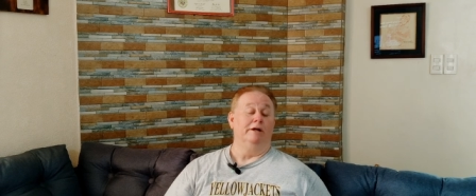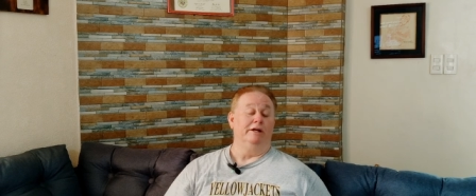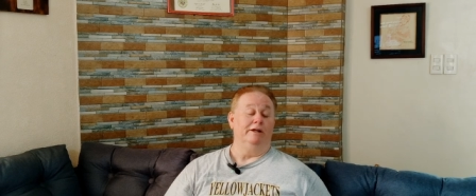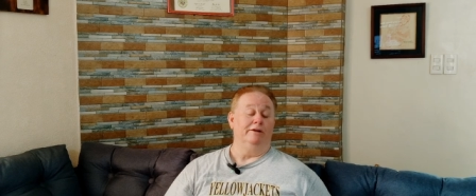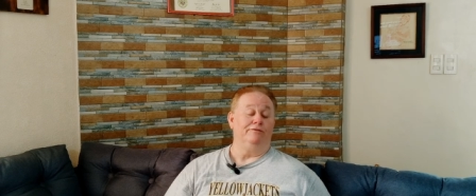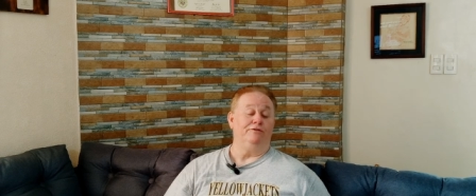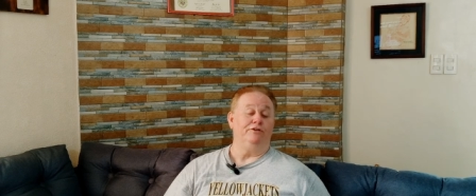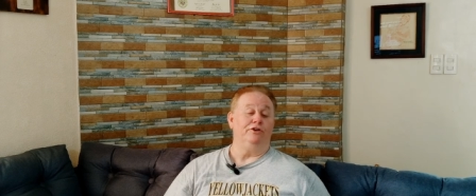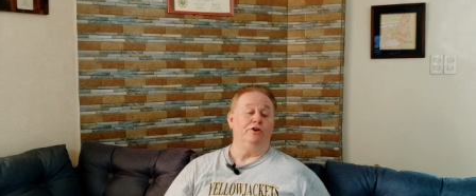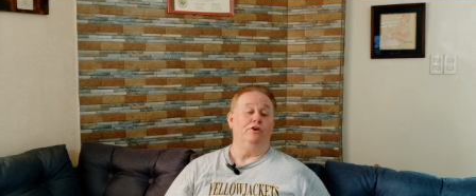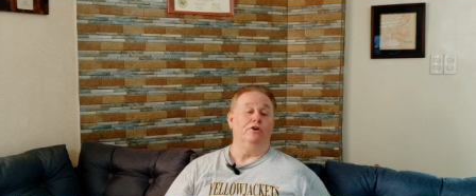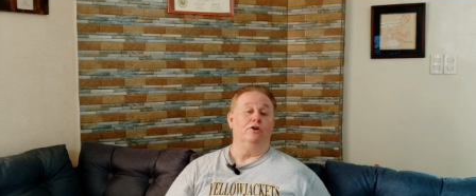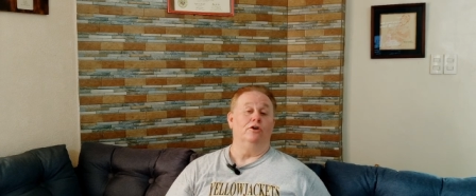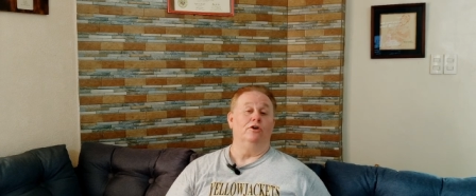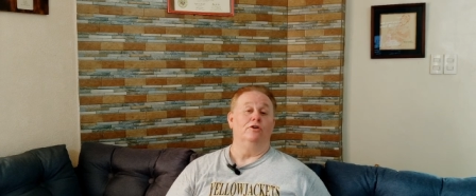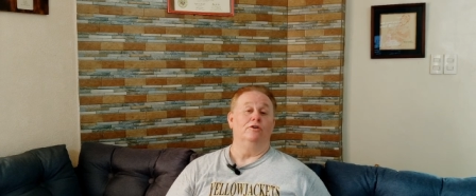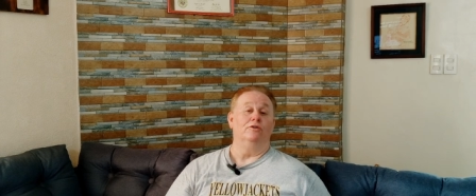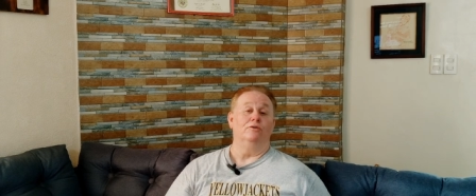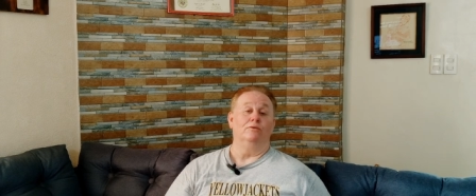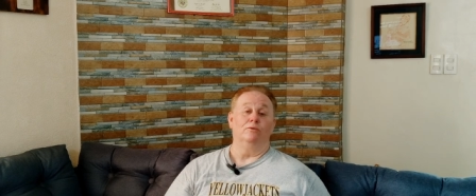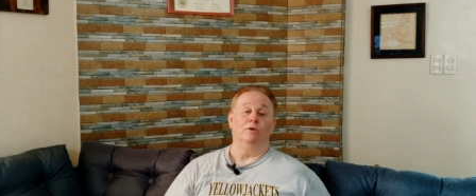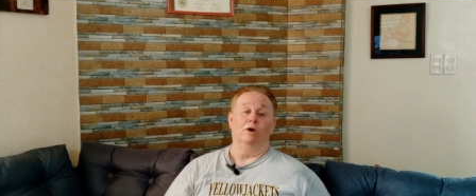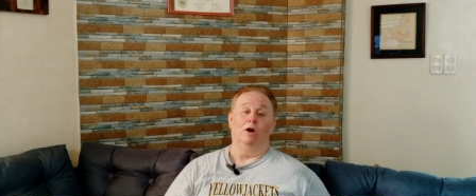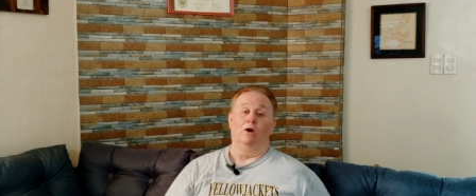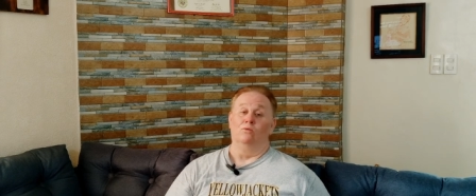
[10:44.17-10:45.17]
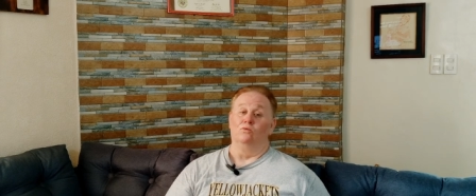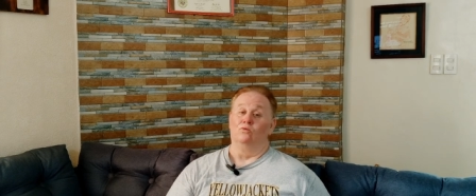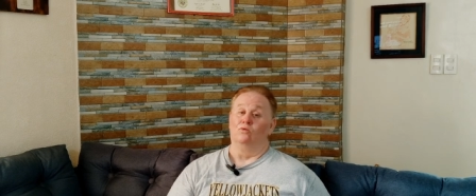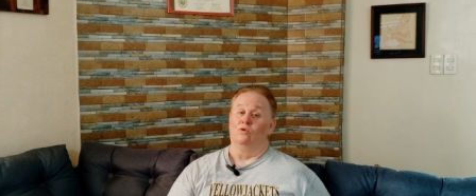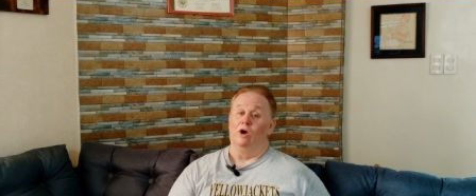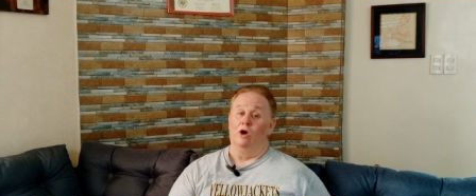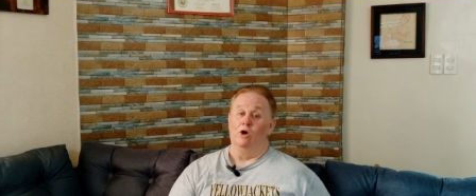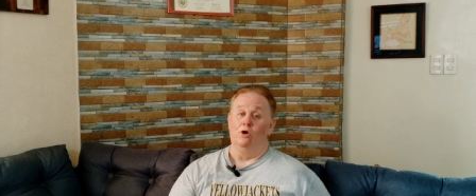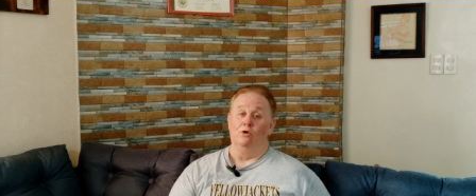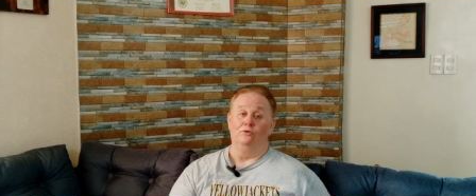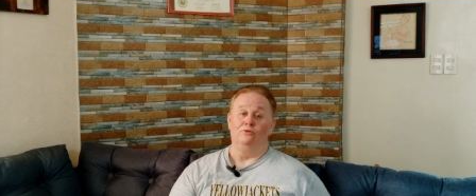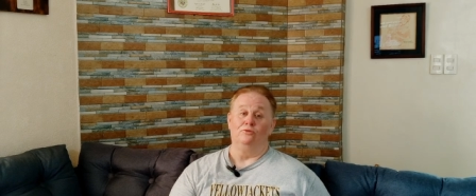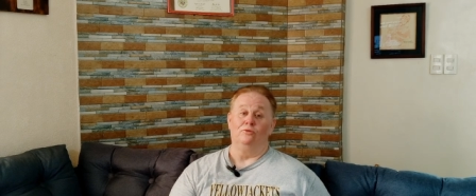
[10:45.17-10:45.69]
But if you're a
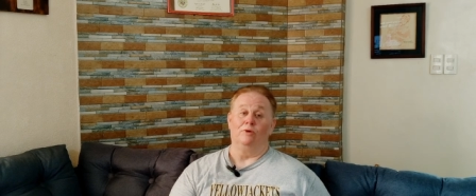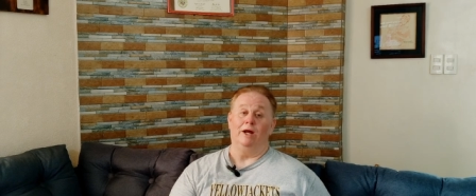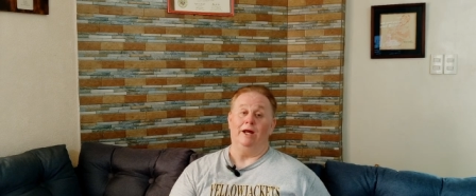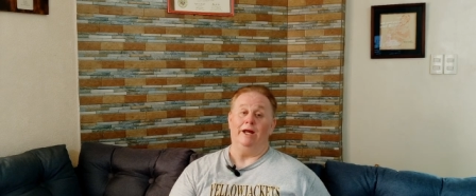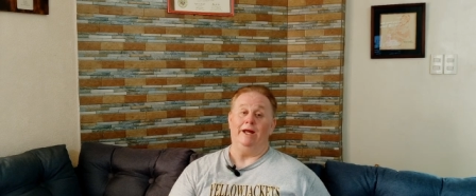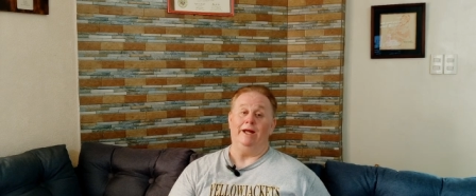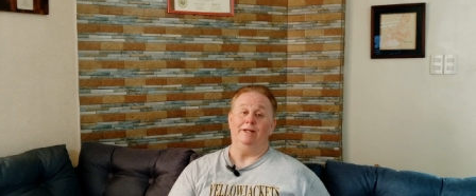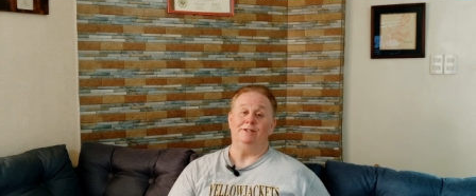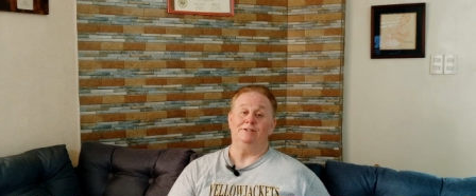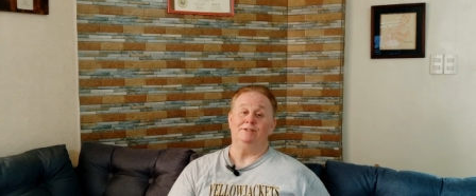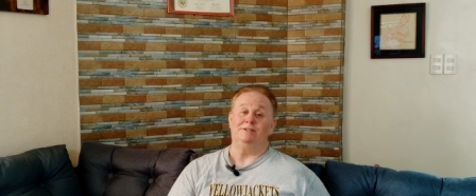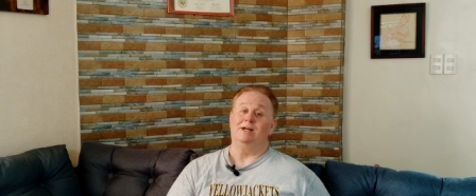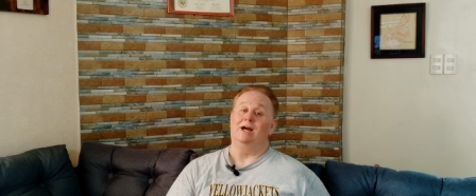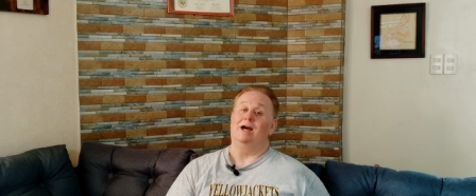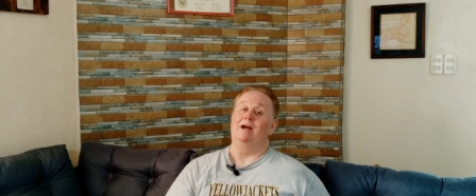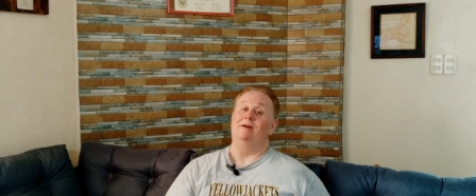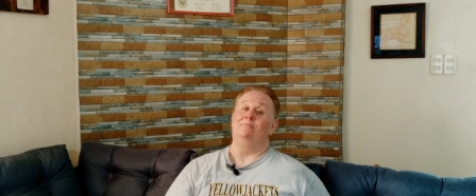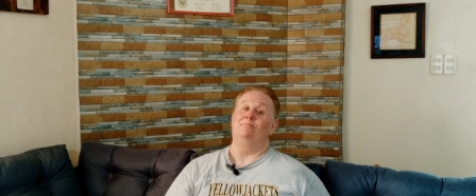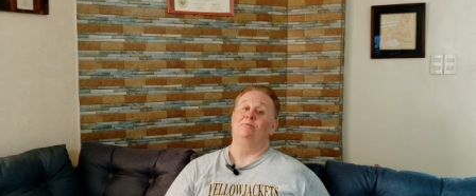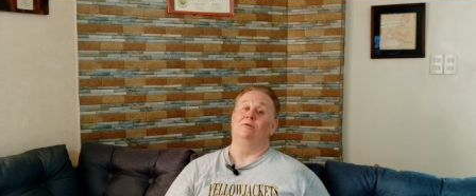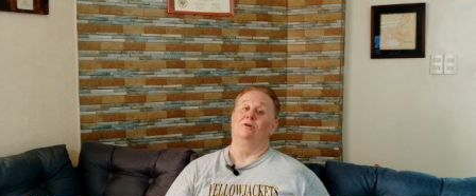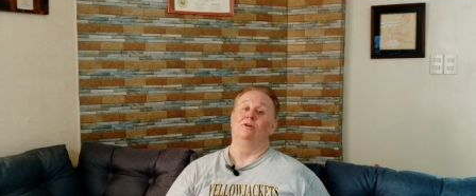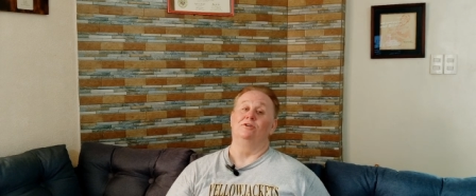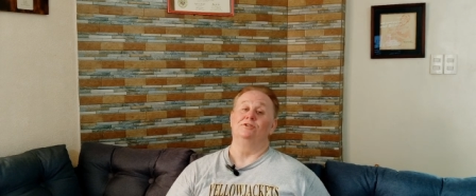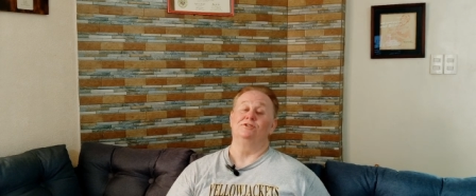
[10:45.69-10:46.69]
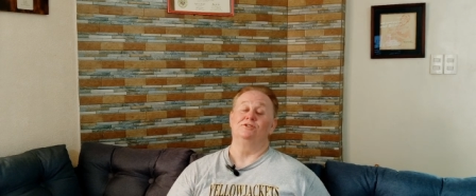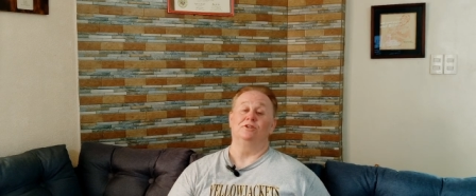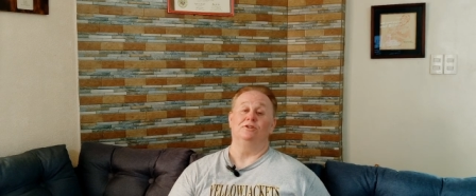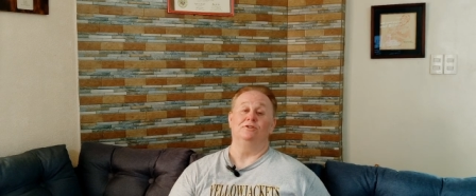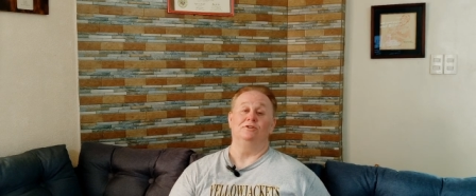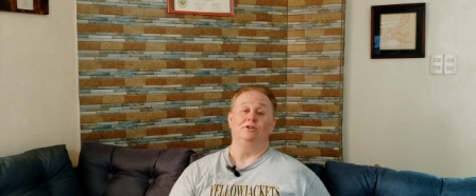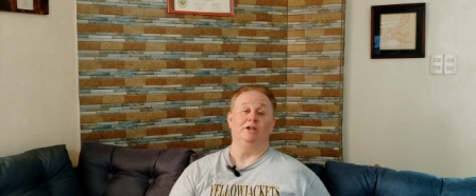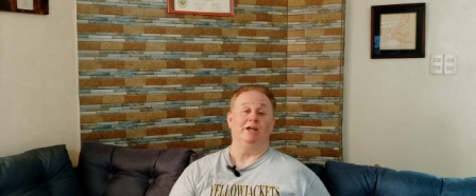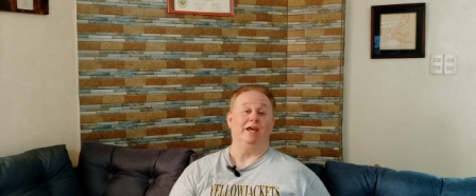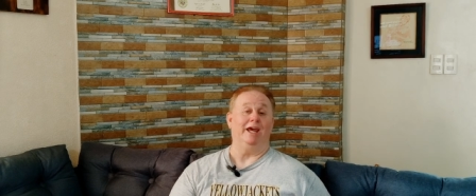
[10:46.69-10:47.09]
road rage type person,